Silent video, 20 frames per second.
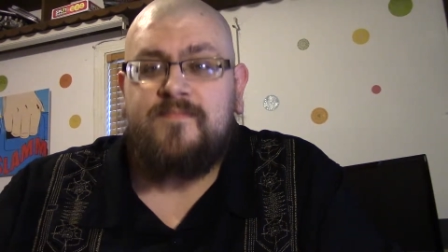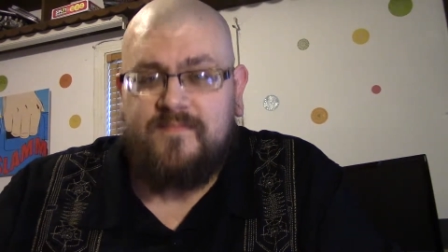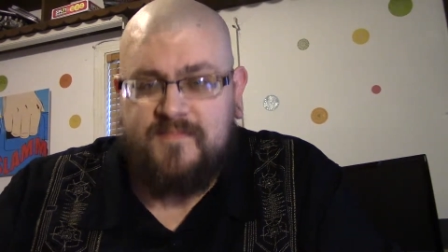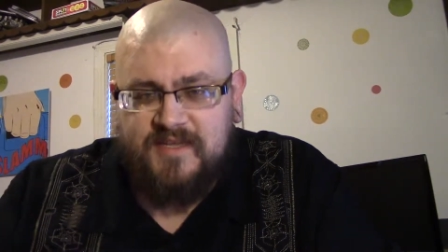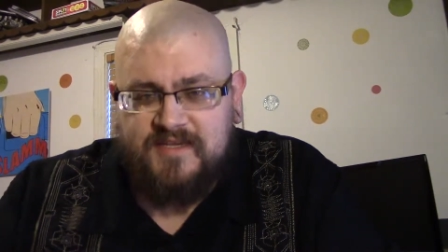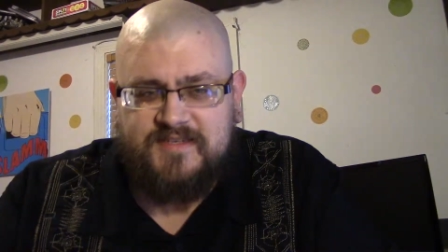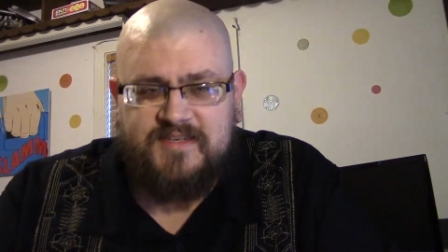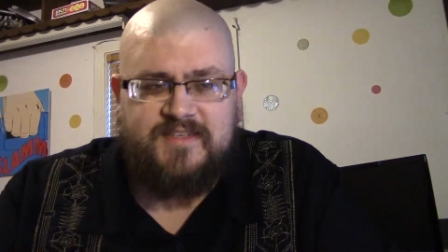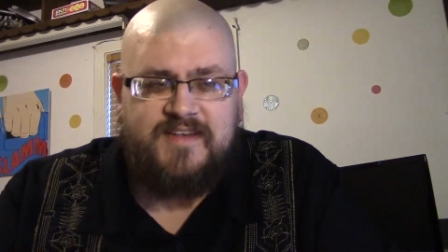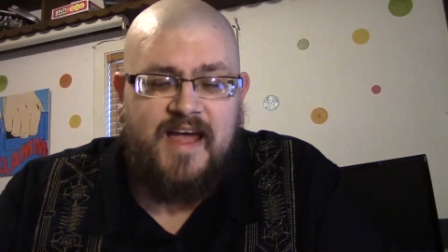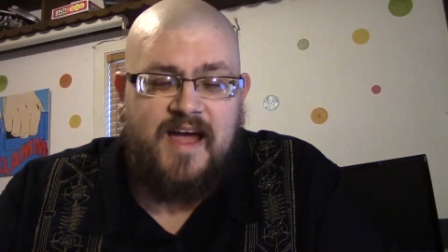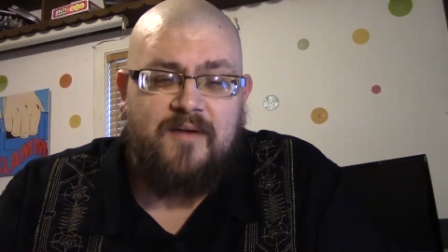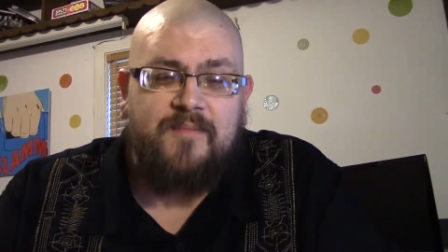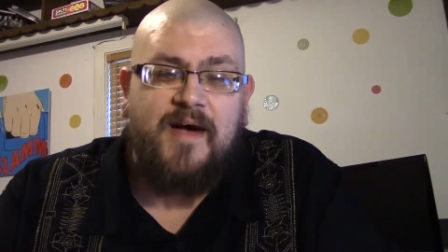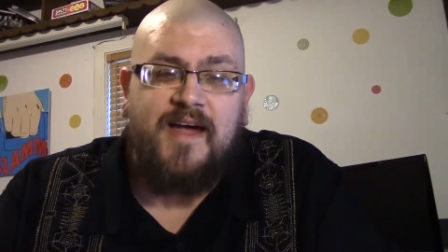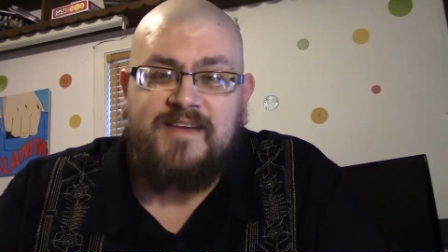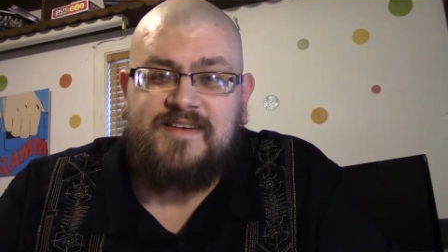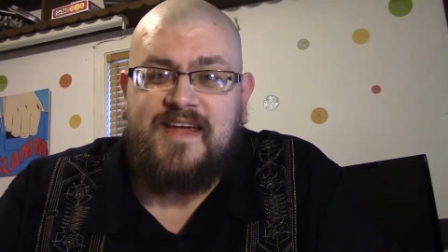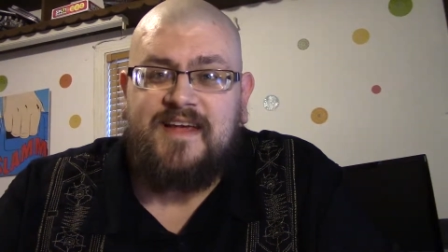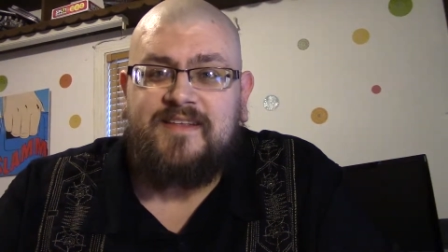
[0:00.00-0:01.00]
this is now
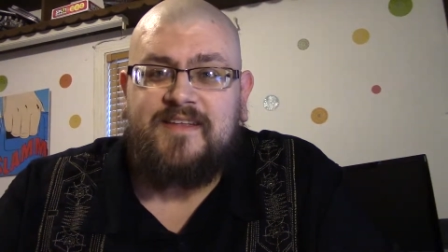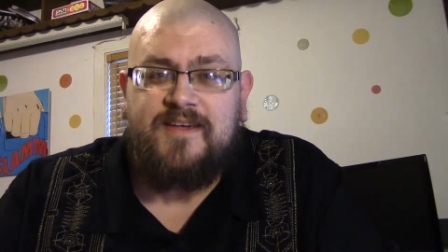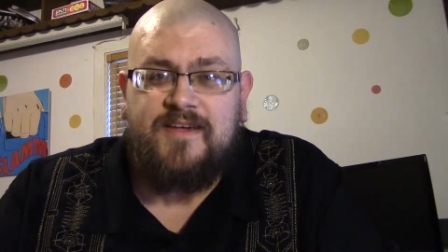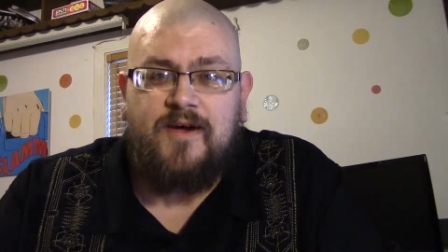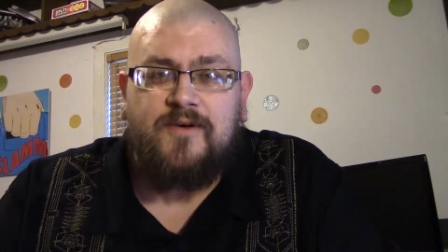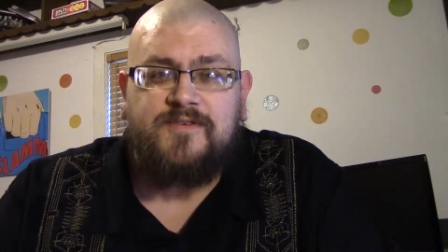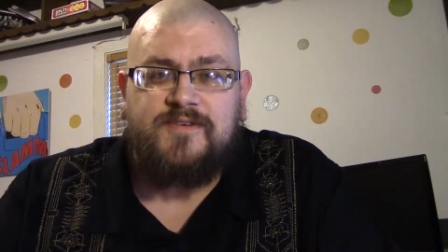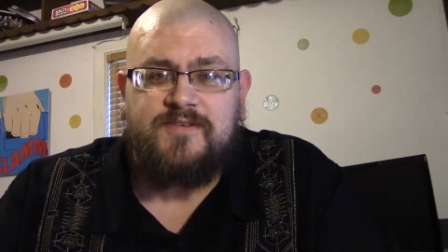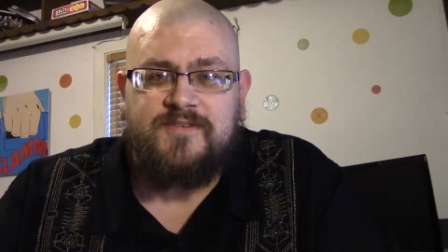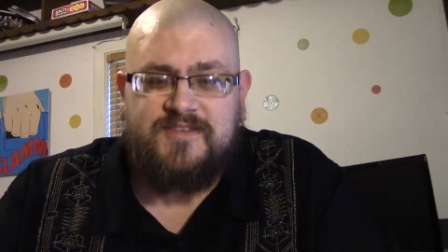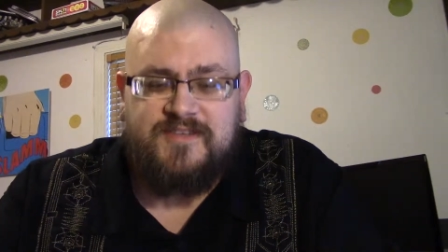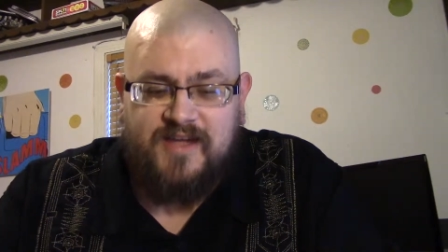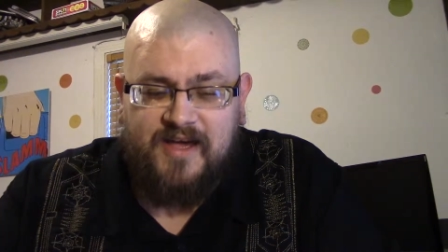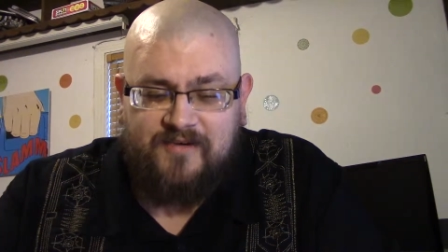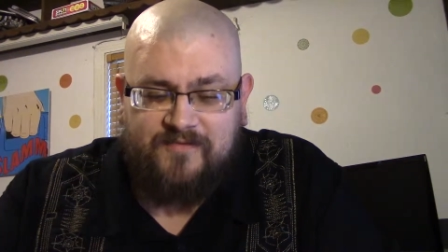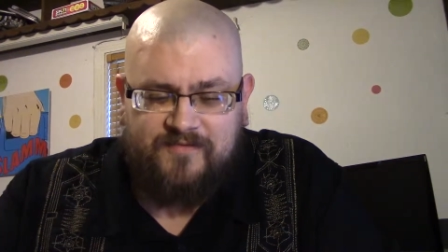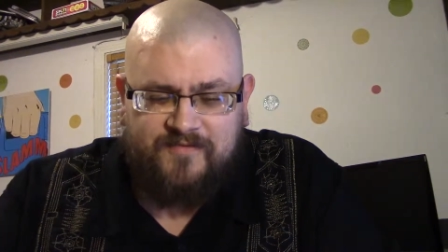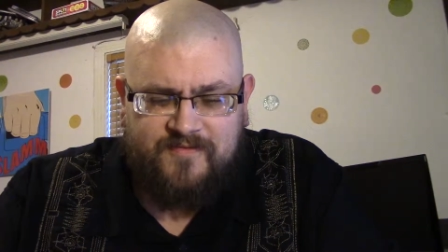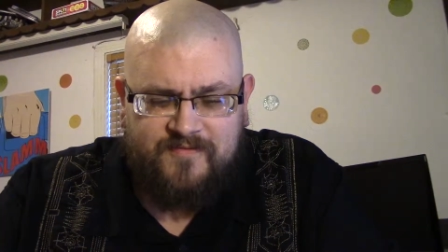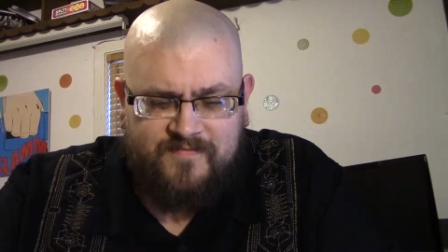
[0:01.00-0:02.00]
my daily go-to
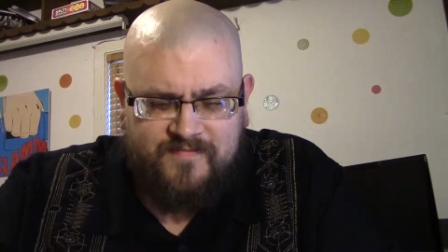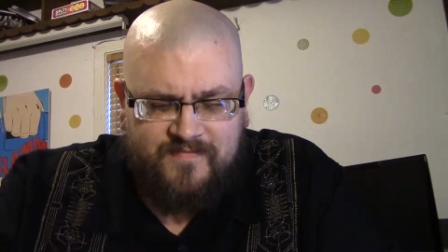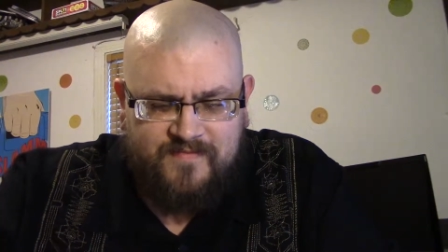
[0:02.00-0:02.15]
snuff.